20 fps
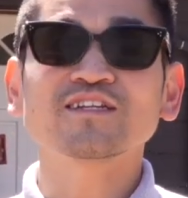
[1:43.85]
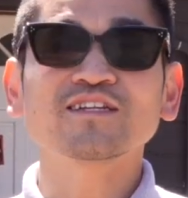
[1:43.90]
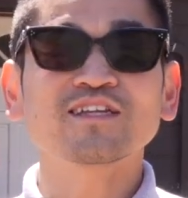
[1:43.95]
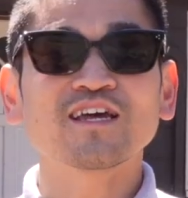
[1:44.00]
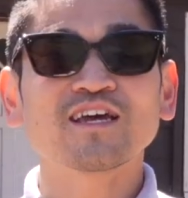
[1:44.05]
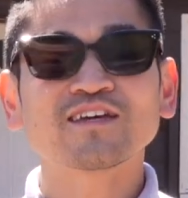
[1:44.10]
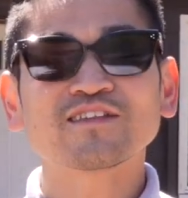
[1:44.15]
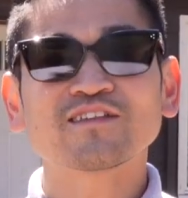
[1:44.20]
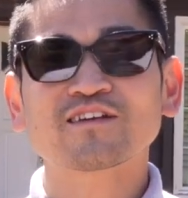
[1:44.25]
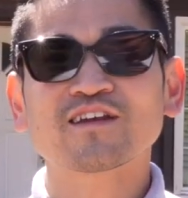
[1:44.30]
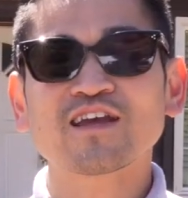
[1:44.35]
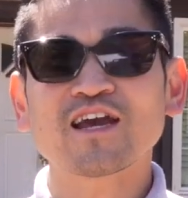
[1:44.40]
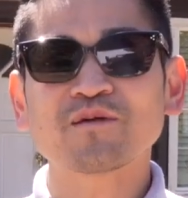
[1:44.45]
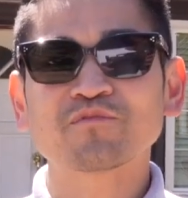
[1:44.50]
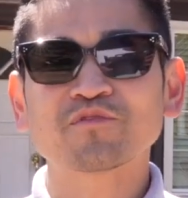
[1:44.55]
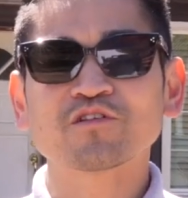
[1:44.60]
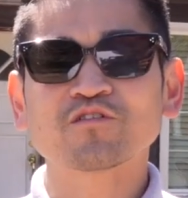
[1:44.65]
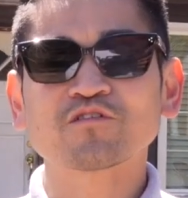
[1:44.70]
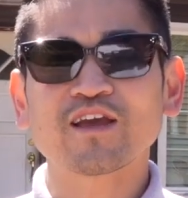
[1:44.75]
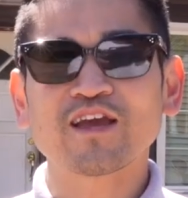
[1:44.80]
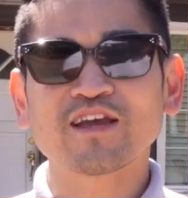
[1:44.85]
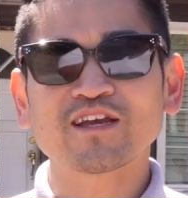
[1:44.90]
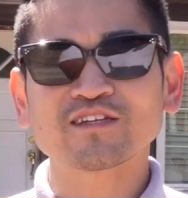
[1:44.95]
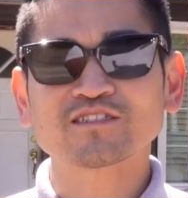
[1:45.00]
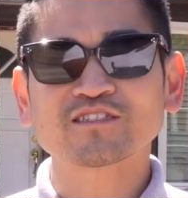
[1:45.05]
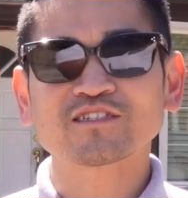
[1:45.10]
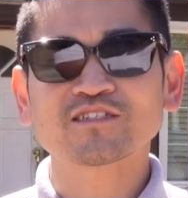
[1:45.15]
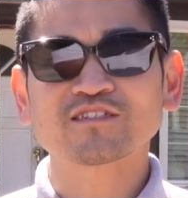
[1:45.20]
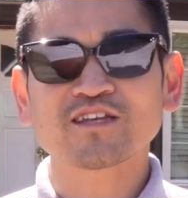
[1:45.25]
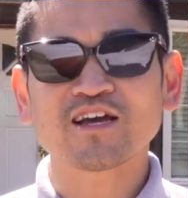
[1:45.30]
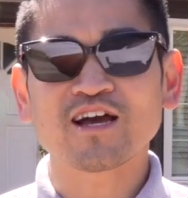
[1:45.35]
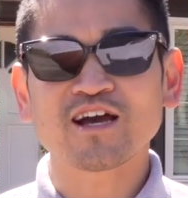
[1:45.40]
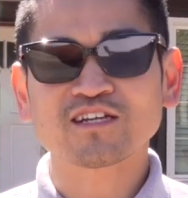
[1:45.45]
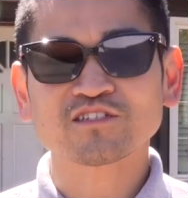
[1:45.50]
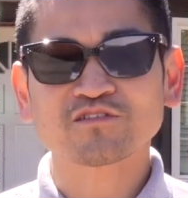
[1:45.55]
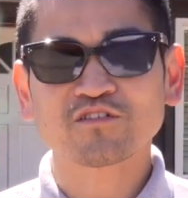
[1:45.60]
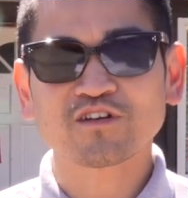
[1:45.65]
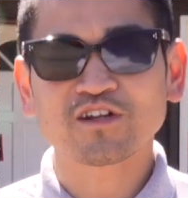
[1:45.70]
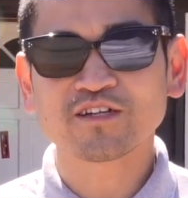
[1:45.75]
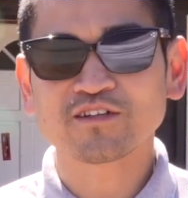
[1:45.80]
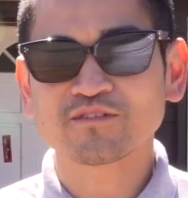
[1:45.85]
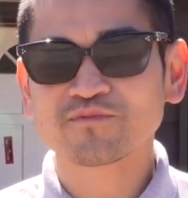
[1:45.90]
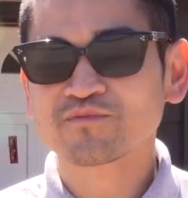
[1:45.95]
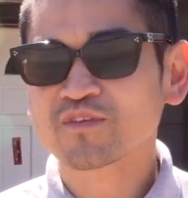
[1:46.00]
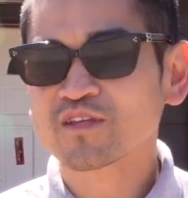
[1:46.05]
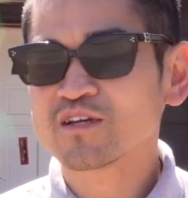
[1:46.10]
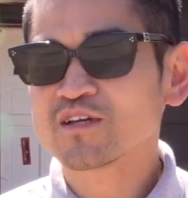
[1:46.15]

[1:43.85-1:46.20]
they delay their capital gains tax, right?